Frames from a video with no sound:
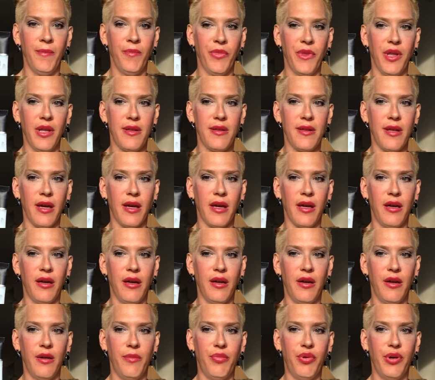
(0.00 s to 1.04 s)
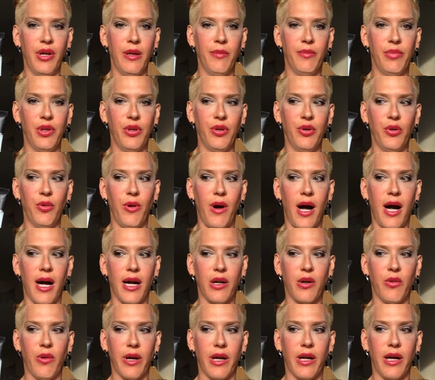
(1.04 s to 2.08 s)
It's like a pretty blue
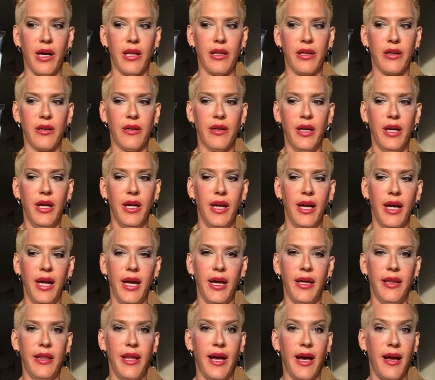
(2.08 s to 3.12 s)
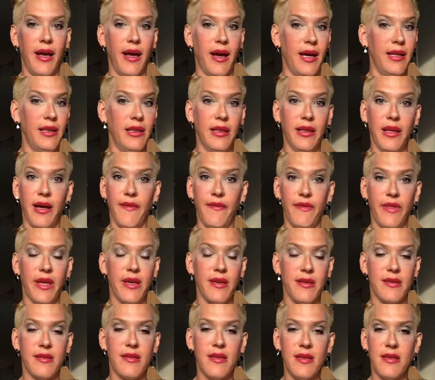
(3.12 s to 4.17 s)
aqua color, and that I love
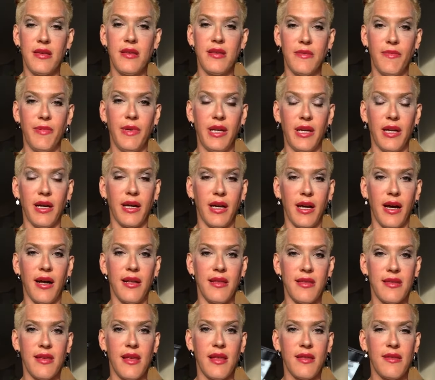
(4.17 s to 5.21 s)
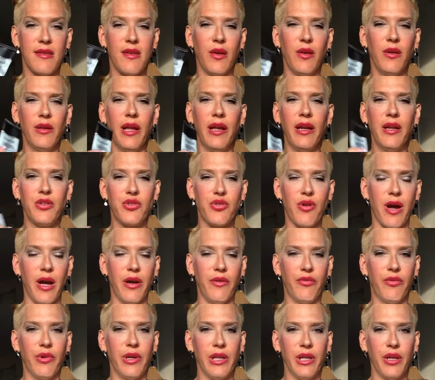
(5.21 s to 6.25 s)
this. This has been a godsend. So you let it dry
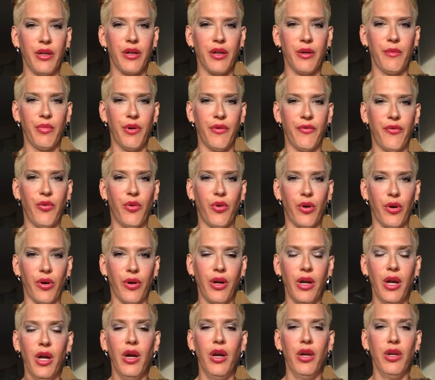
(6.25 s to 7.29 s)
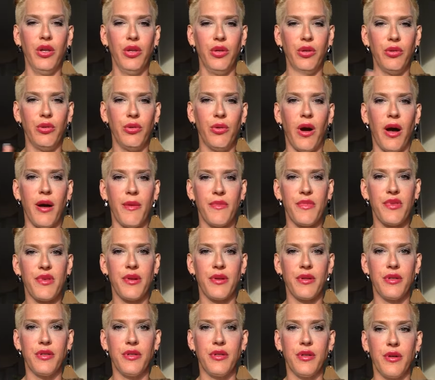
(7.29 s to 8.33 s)
really good before you
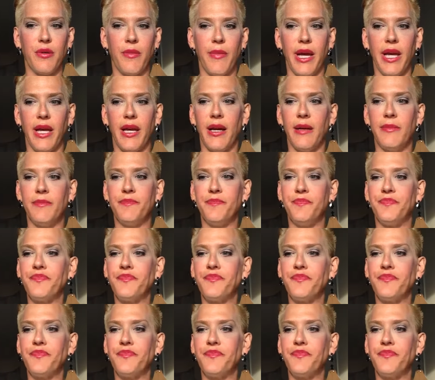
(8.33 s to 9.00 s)
start to do your makeup.